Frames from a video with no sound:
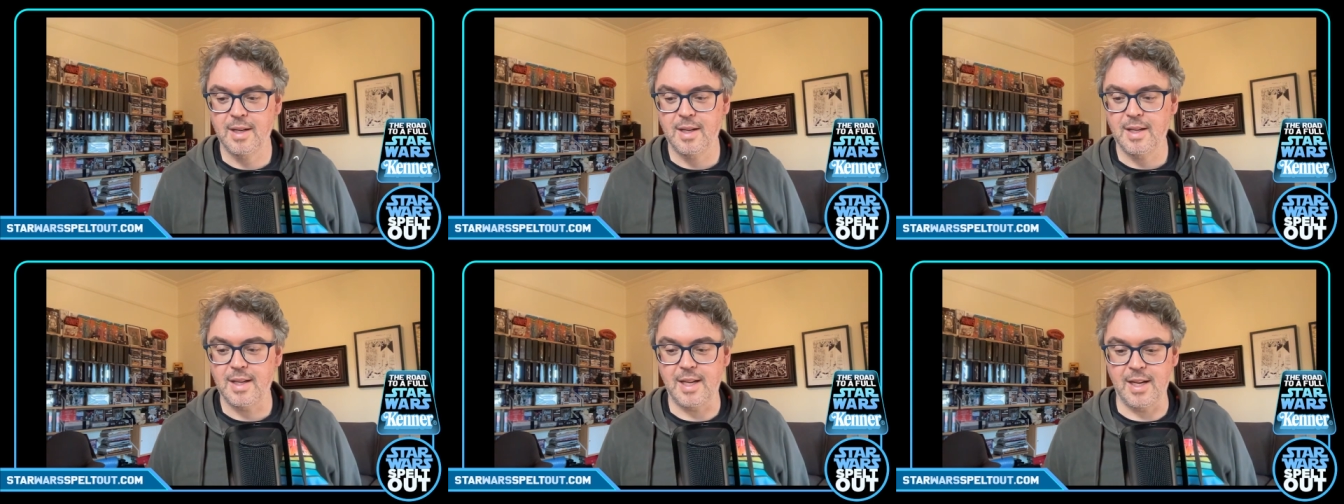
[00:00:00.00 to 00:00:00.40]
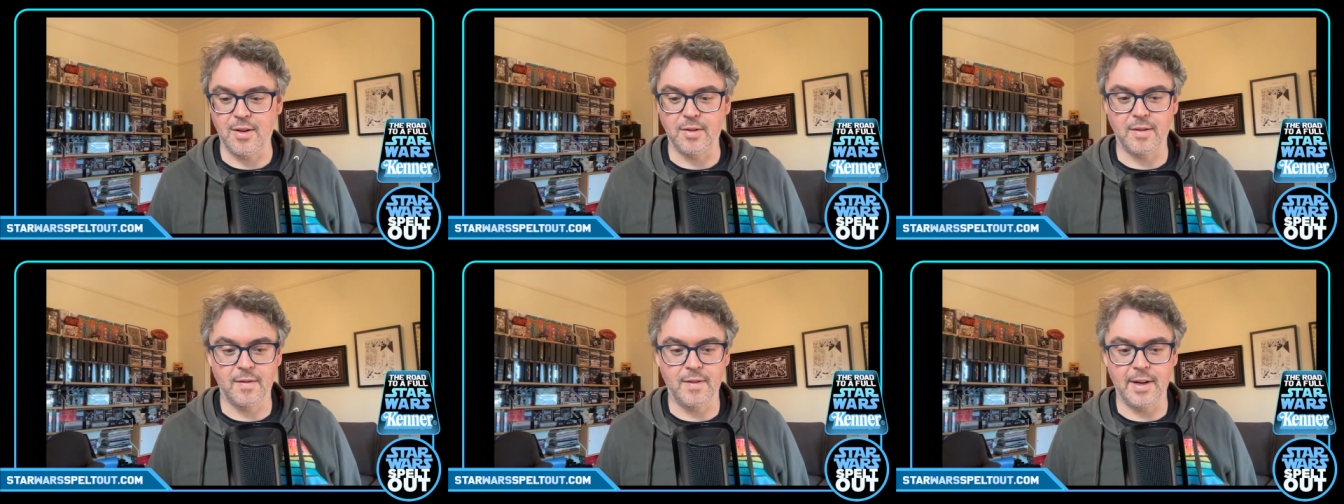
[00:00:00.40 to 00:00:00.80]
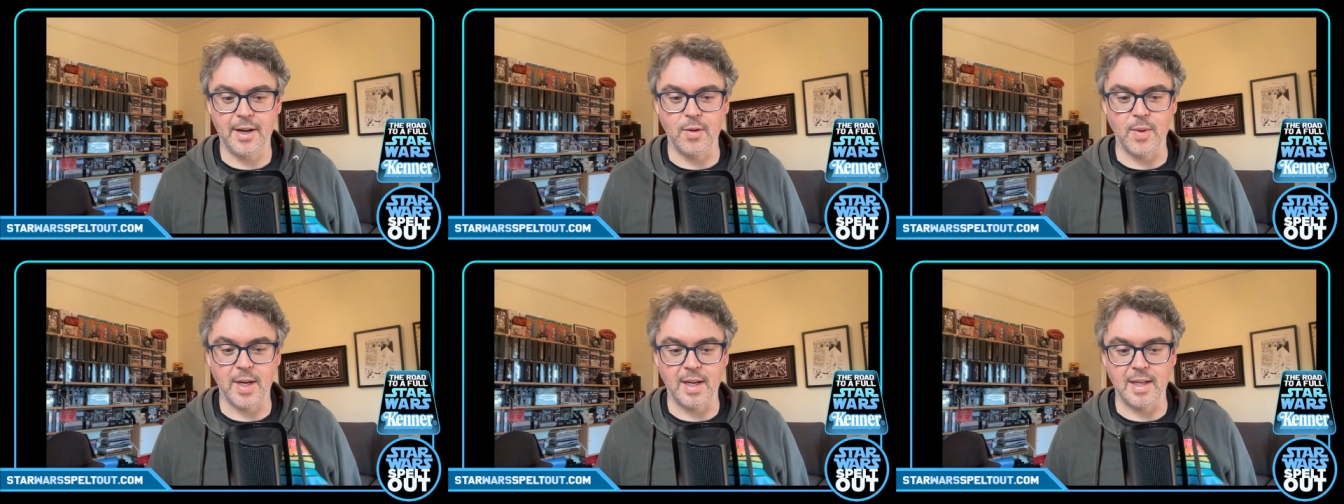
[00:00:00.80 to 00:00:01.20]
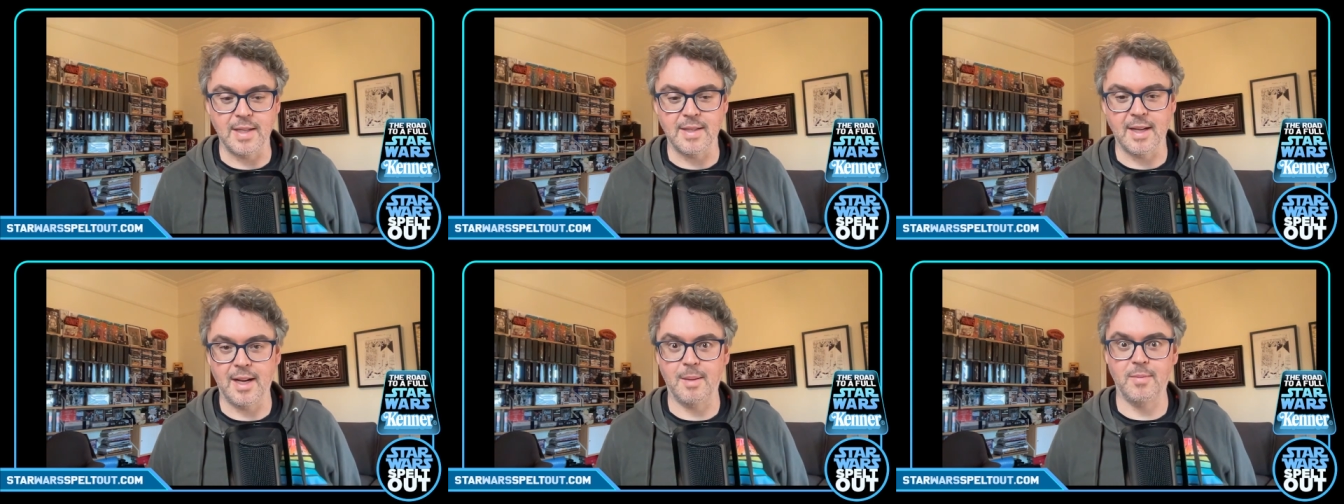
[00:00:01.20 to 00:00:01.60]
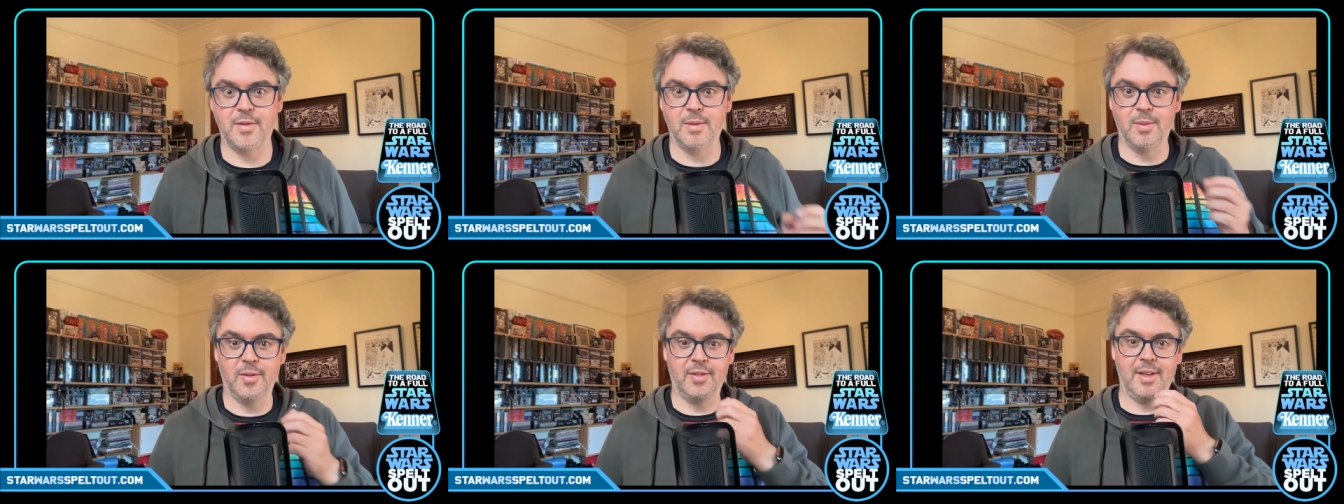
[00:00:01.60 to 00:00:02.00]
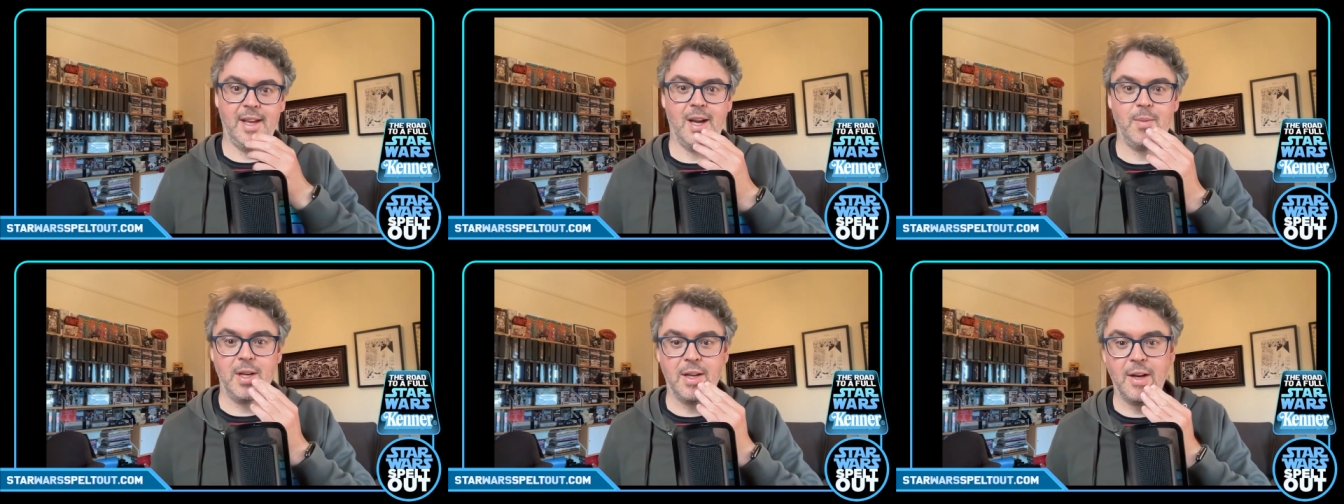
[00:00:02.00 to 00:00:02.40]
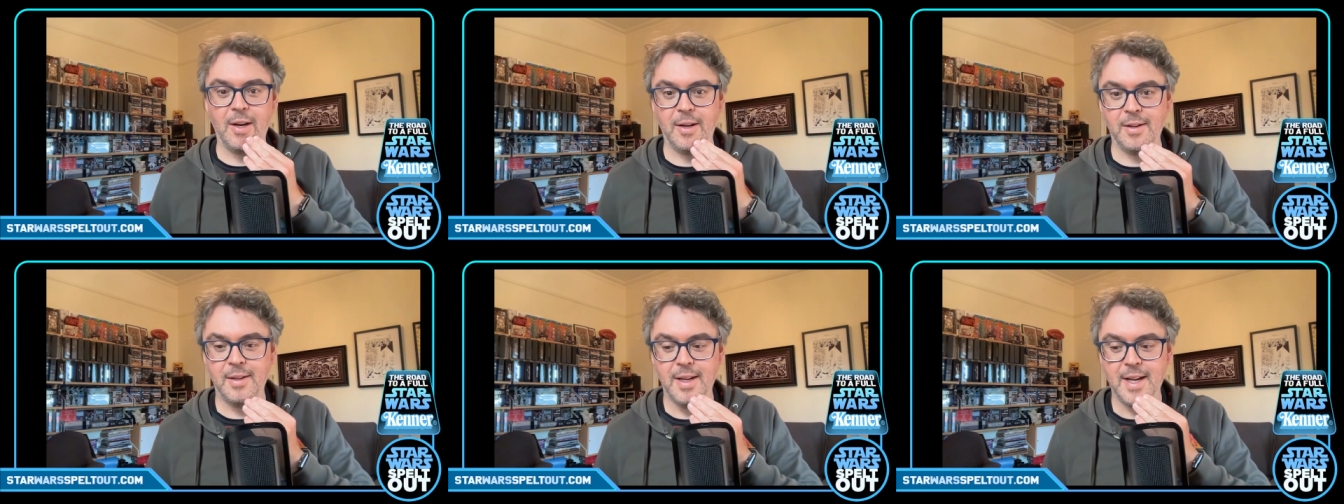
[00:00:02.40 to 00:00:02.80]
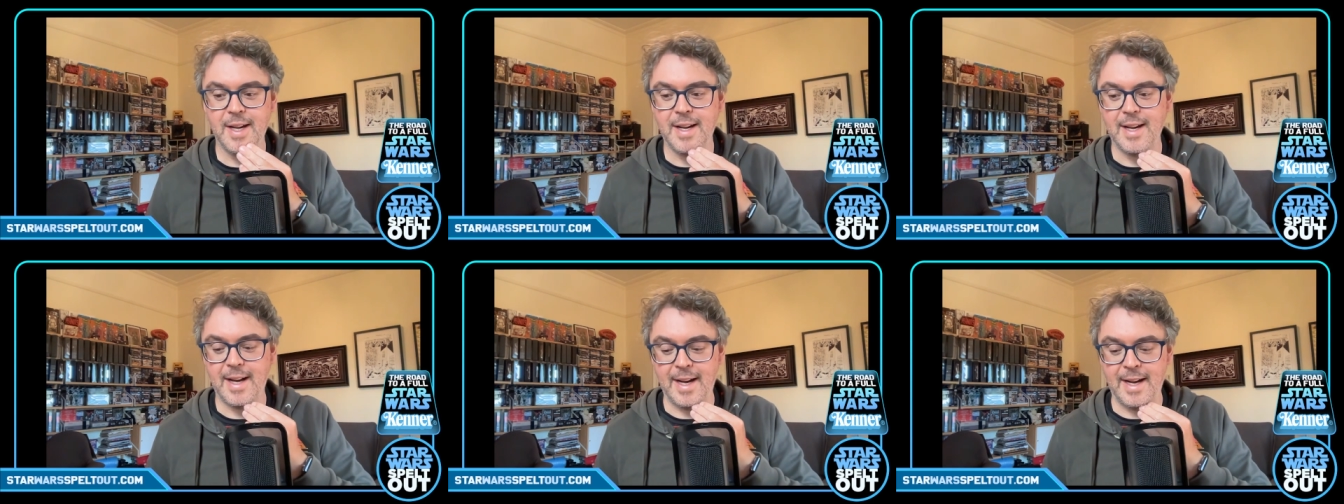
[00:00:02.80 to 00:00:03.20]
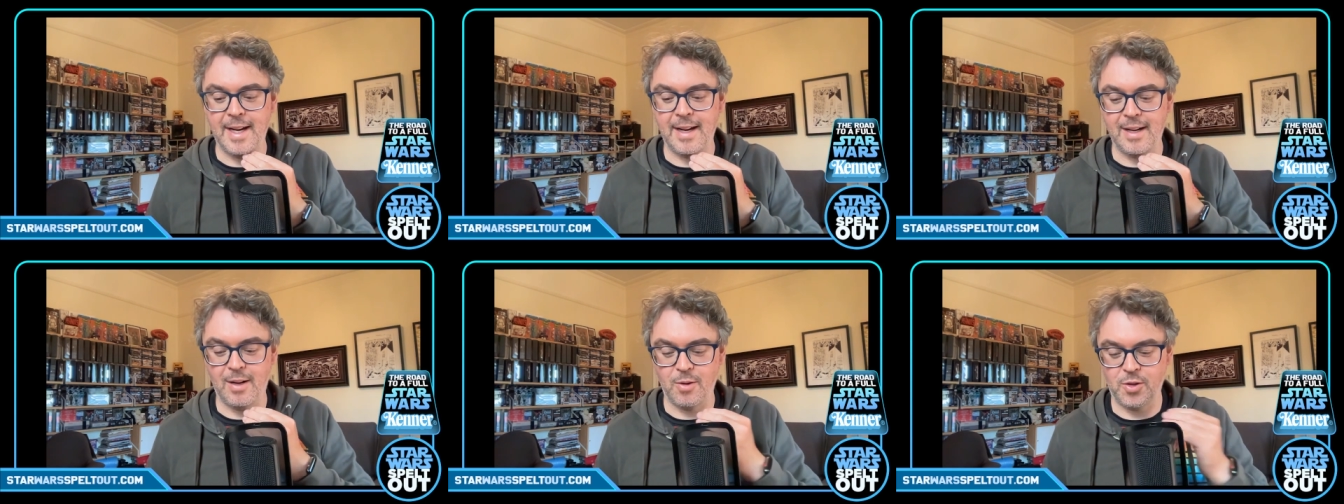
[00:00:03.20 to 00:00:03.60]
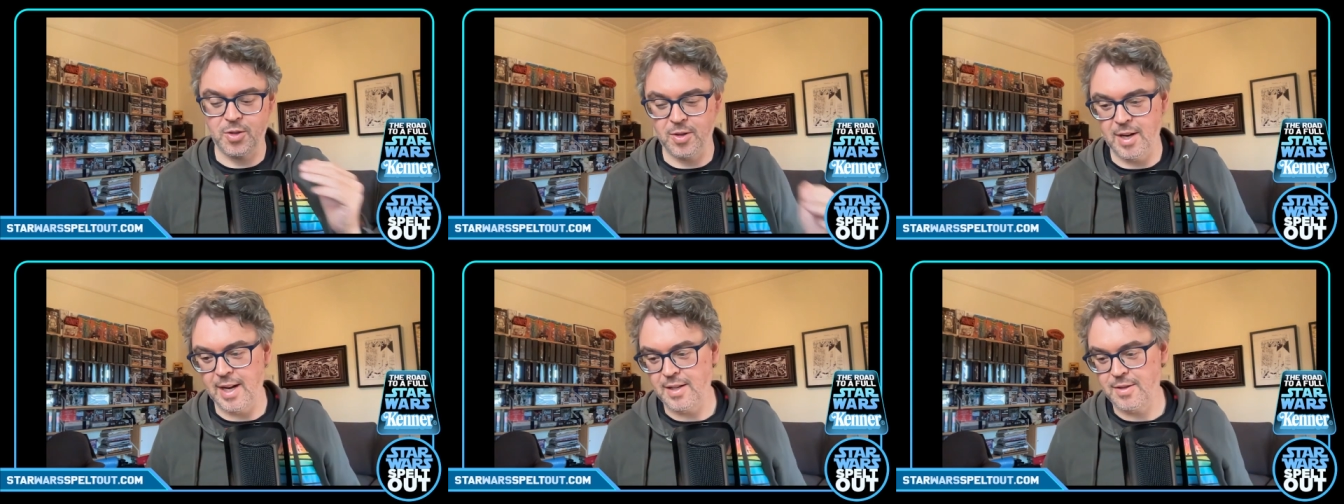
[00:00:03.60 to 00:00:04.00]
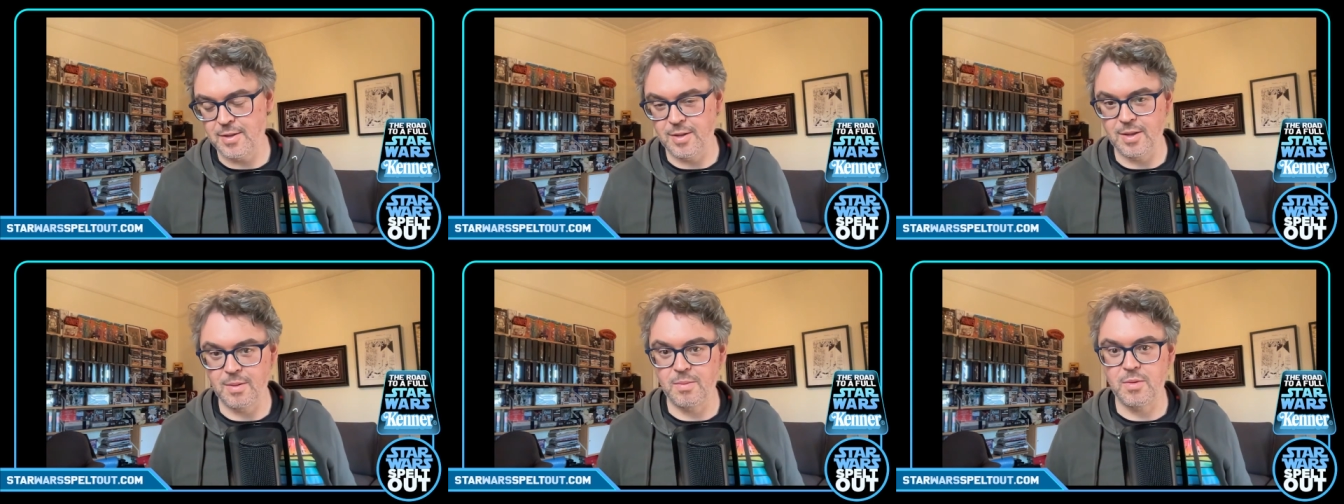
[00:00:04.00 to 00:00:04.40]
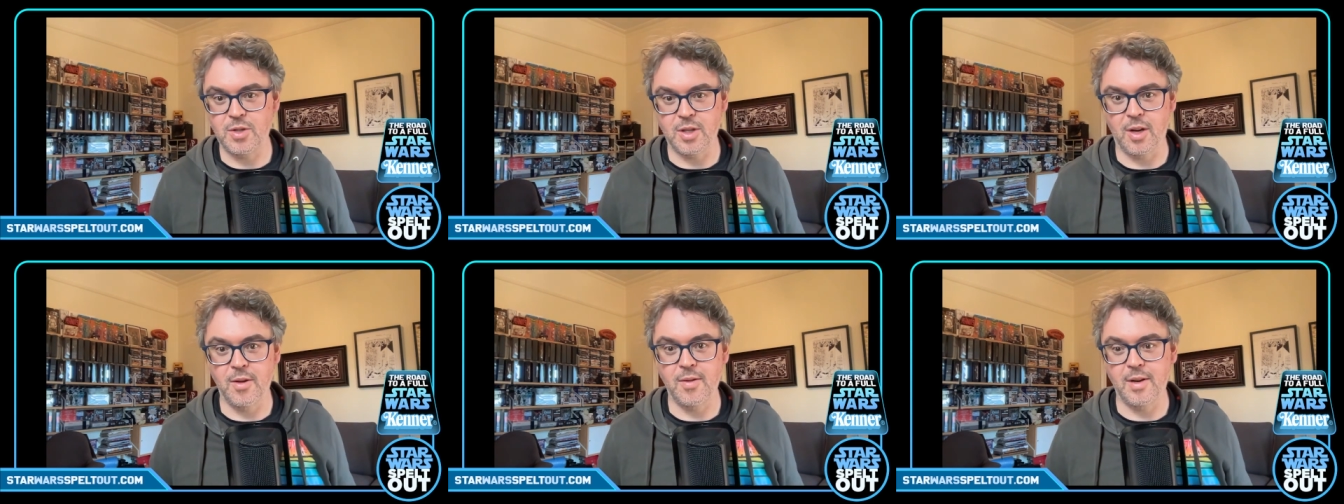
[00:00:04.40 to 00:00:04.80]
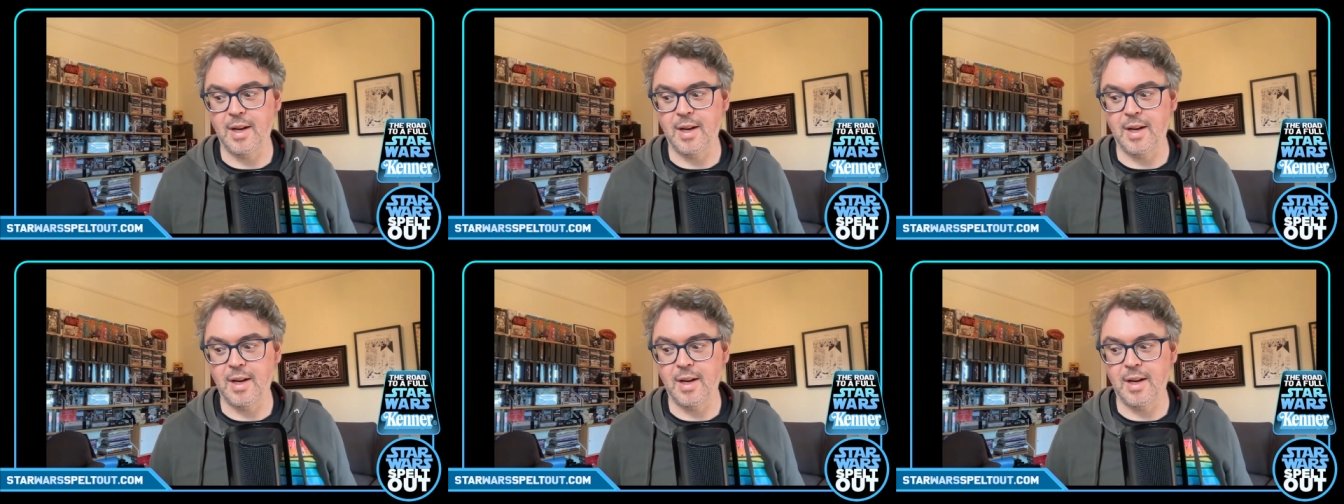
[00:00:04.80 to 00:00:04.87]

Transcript: here. It's a very rickety setup, so we'll see how we go. And I'll try to show that